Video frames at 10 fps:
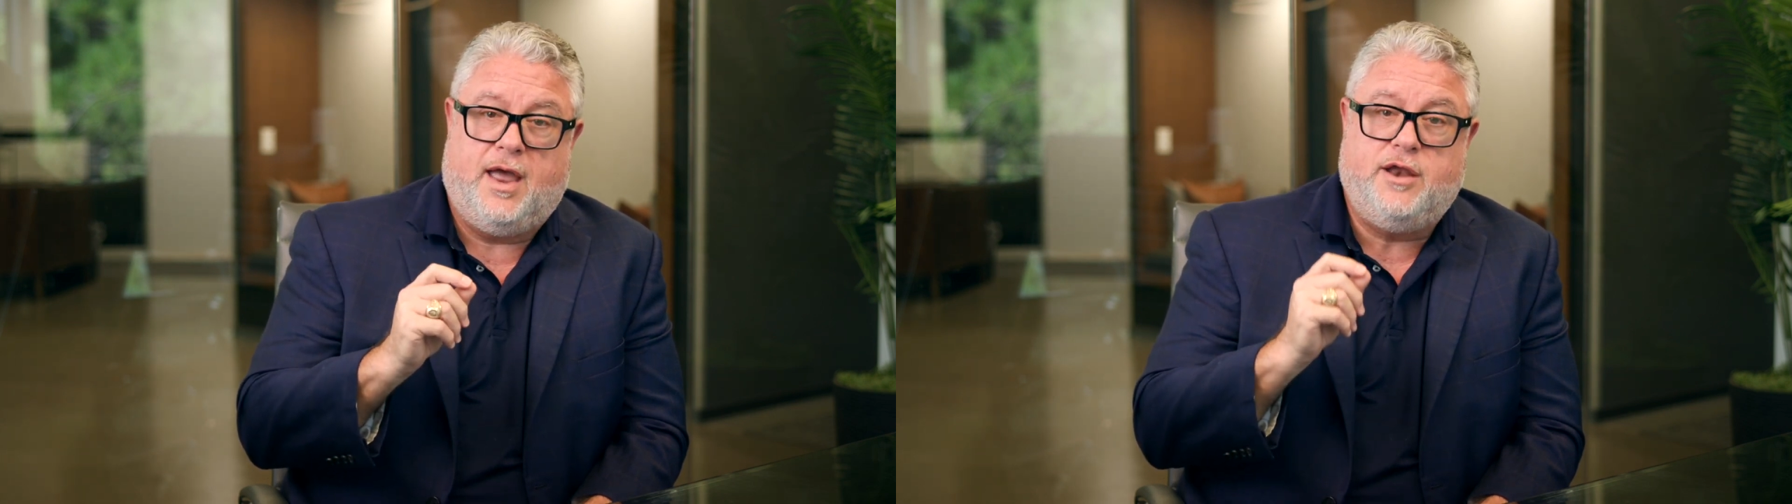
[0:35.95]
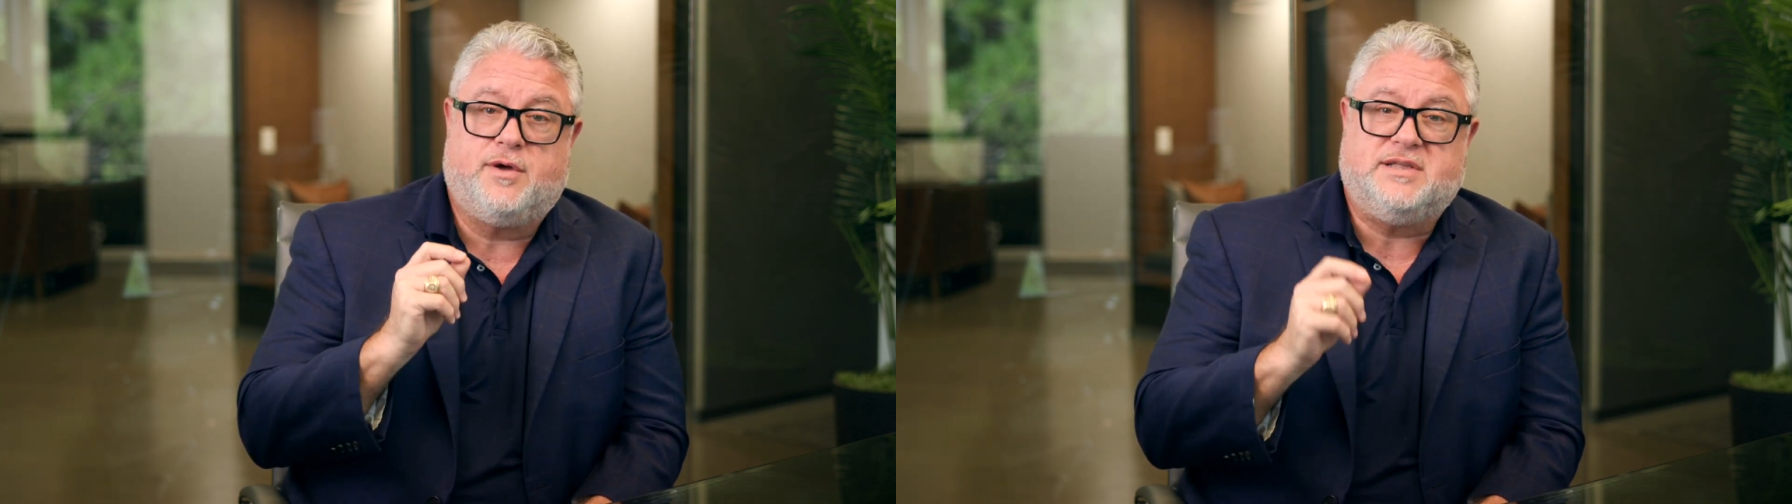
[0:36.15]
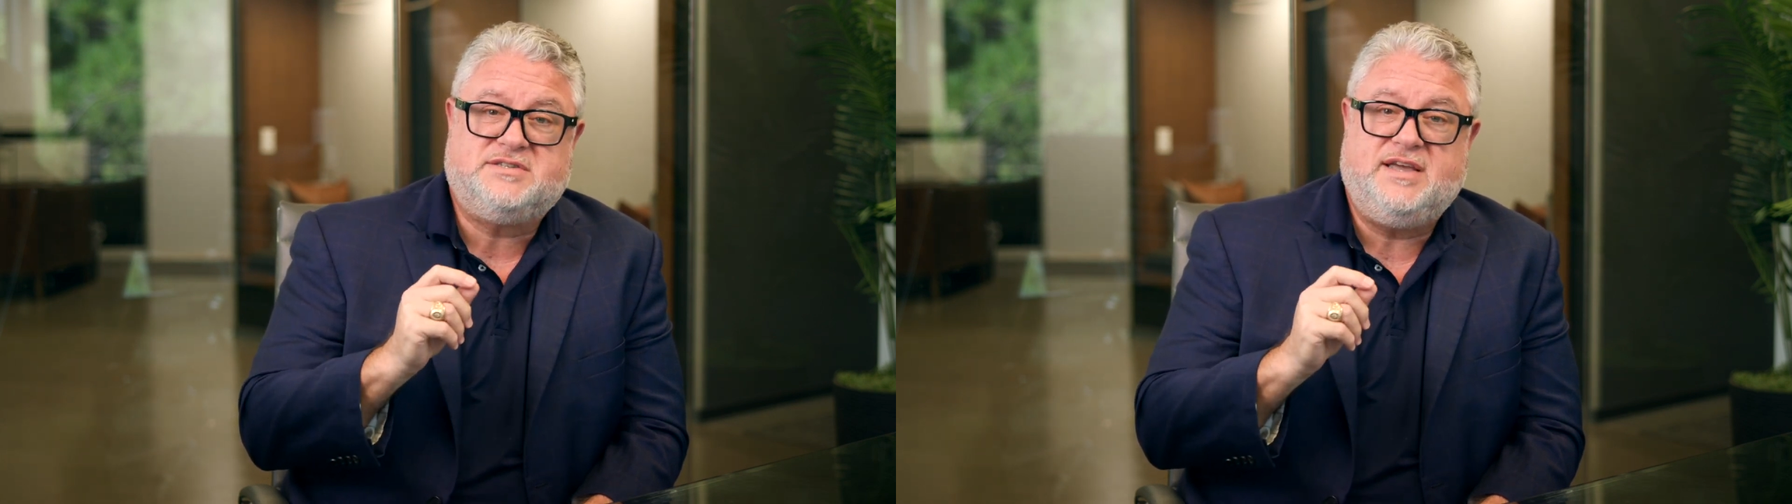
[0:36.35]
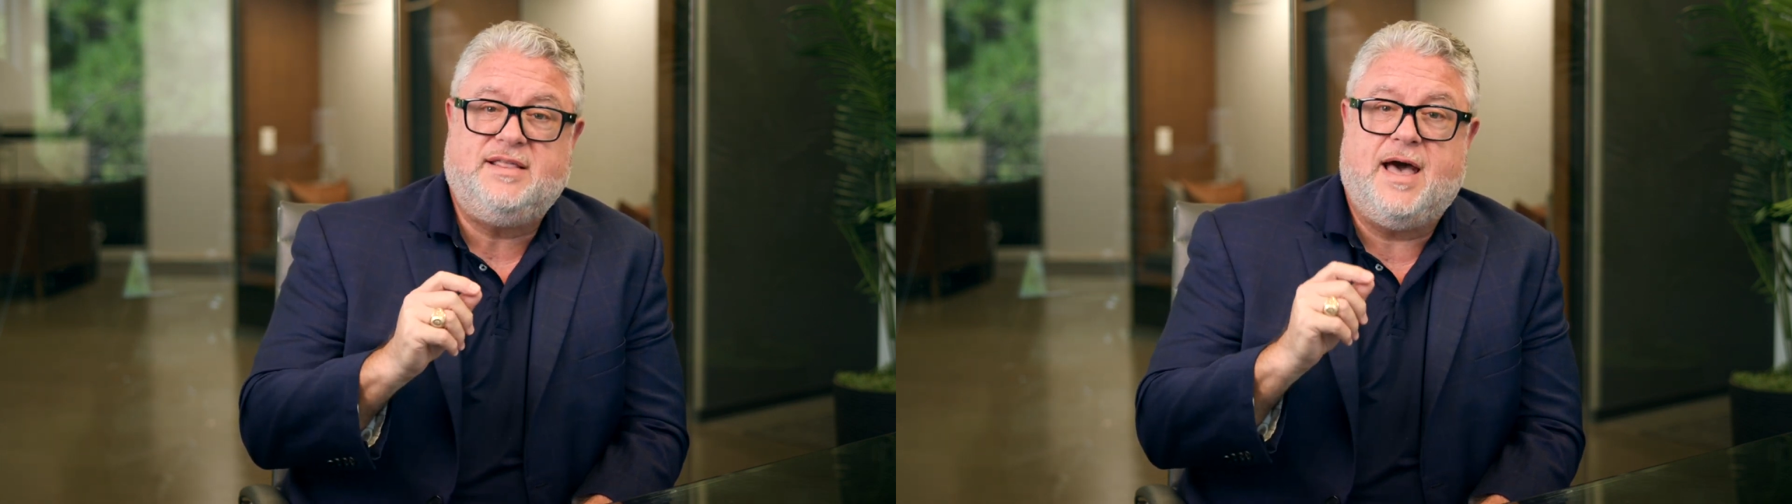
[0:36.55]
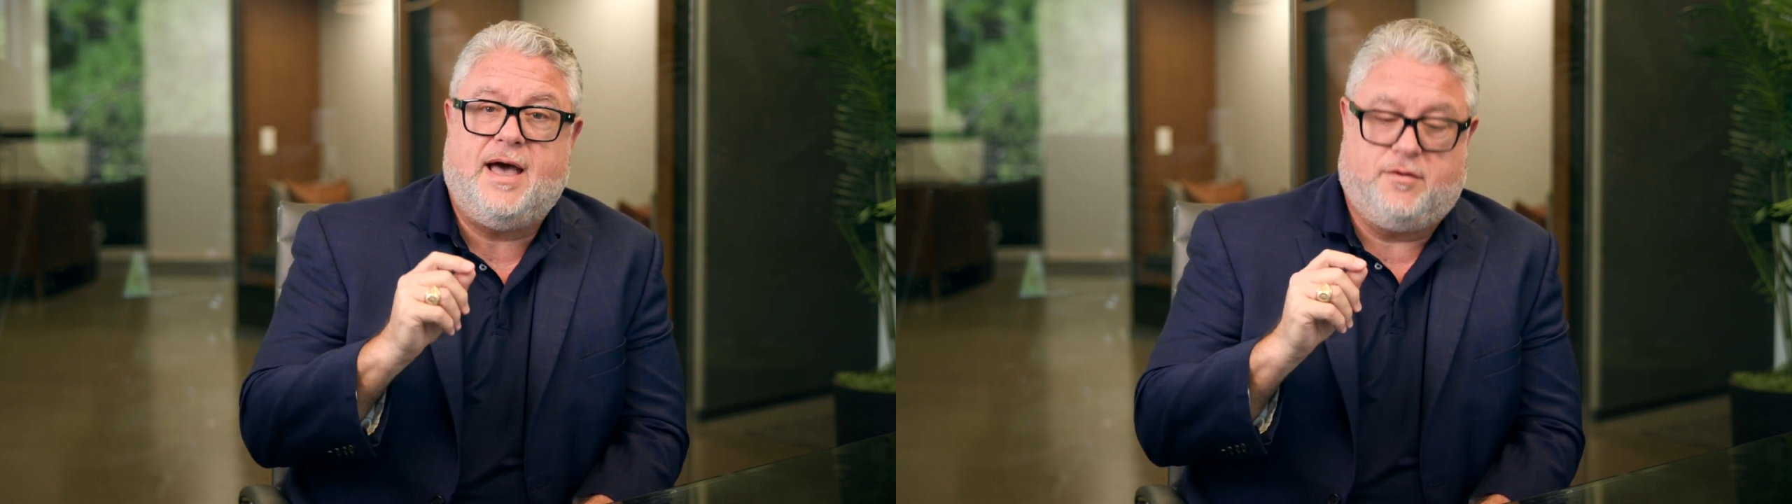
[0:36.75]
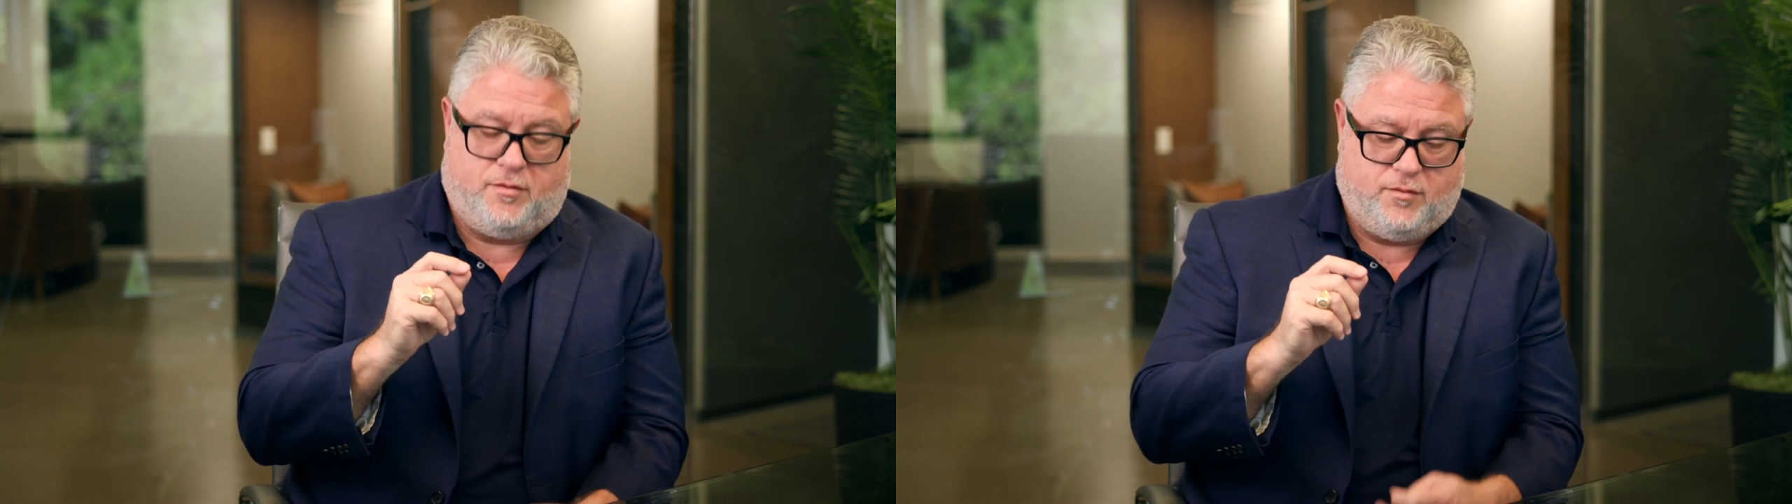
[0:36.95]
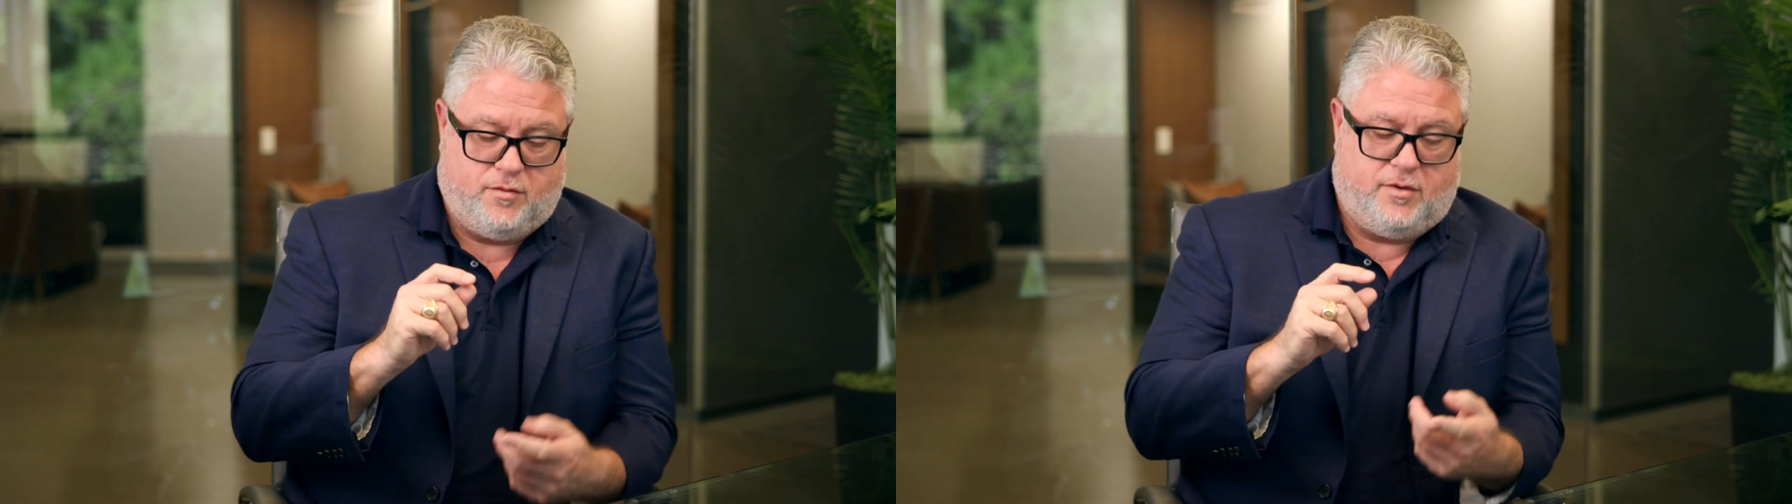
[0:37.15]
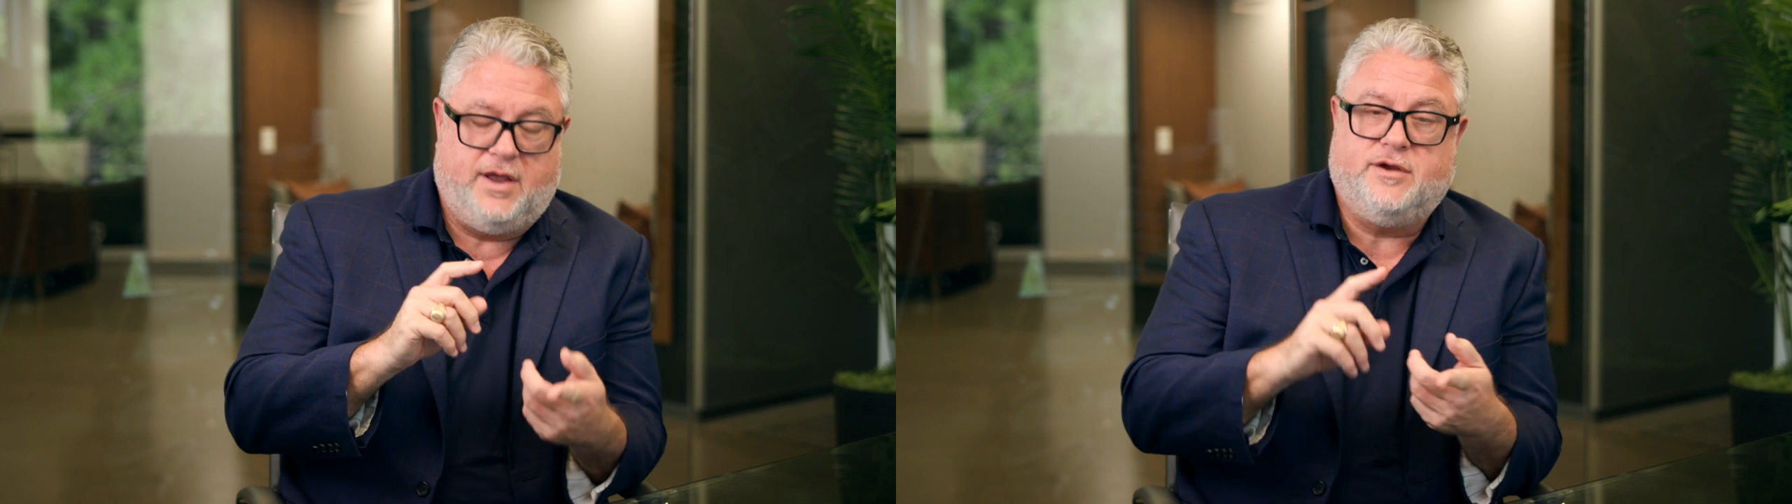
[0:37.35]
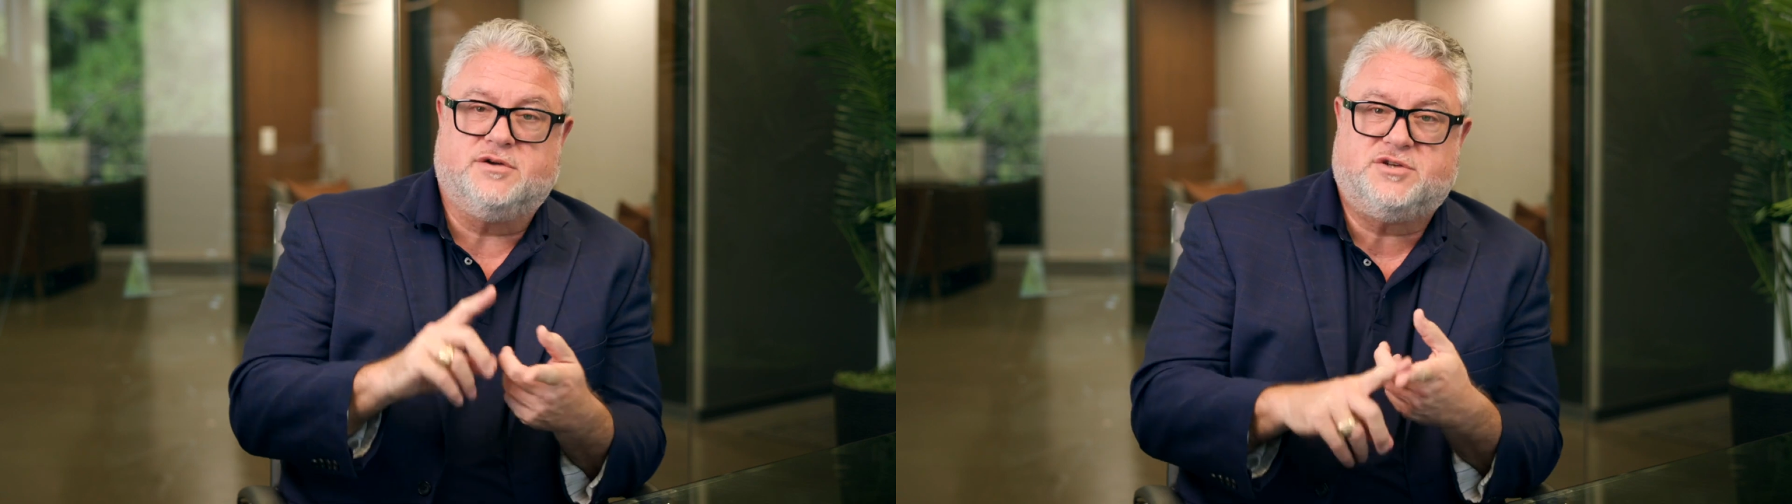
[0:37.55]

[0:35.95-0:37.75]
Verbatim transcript: And you can see that in